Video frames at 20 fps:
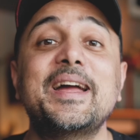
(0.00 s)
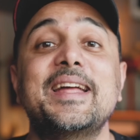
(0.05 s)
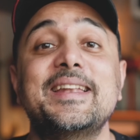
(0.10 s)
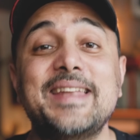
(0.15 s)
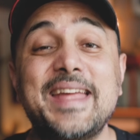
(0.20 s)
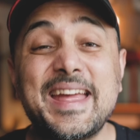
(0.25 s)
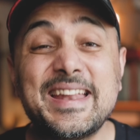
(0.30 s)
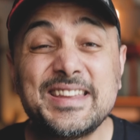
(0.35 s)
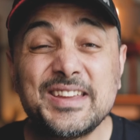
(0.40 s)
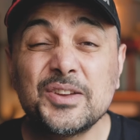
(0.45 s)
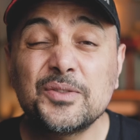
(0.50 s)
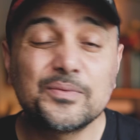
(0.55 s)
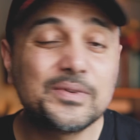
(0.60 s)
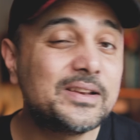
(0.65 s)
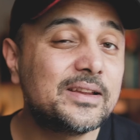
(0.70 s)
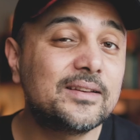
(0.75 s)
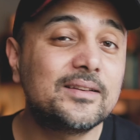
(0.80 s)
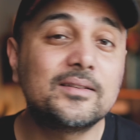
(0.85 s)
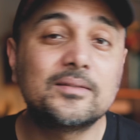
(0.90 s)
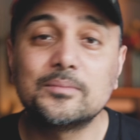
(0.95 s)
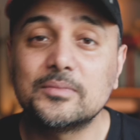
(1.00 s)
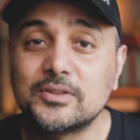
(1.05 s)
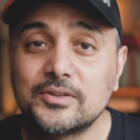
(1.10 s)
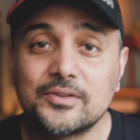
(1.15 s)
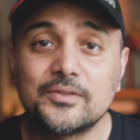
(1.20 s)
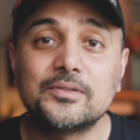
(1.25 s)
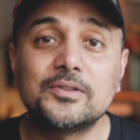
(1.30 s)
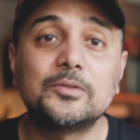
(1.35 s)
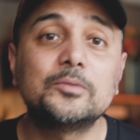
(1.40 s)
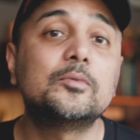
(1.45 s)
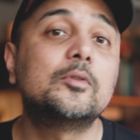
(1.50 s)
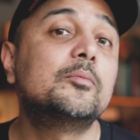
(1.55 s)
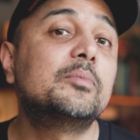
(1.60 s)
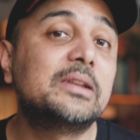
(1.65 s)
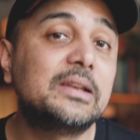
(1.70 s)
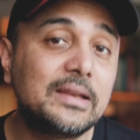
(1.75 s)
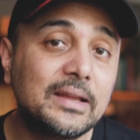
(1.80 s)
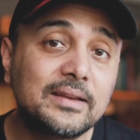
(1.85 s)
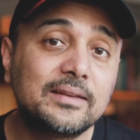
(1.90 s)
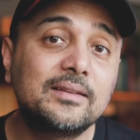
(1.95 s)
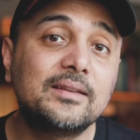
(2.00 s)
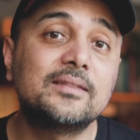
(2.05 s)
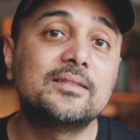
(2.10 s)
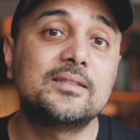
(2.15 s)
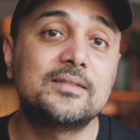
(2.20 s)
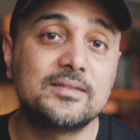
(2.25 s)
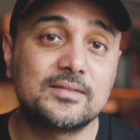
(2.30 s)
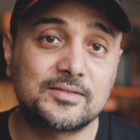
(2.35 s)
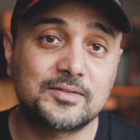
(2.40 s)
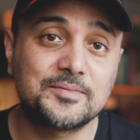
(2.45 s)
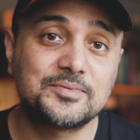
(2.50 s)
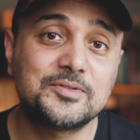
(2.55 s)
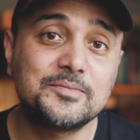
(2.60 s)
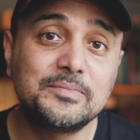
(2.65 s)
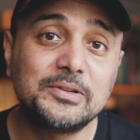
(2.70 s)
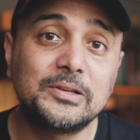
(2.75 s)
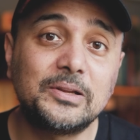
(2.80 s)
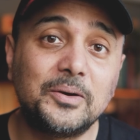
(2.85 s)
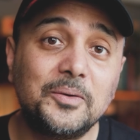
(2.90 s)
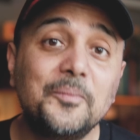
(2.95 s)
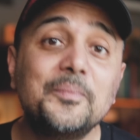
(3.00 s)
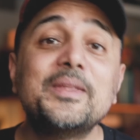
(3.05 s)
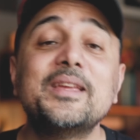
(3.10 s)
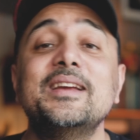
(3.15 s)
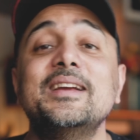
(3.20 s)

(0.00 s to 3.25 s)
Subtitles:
and any related material will be linked in the description below.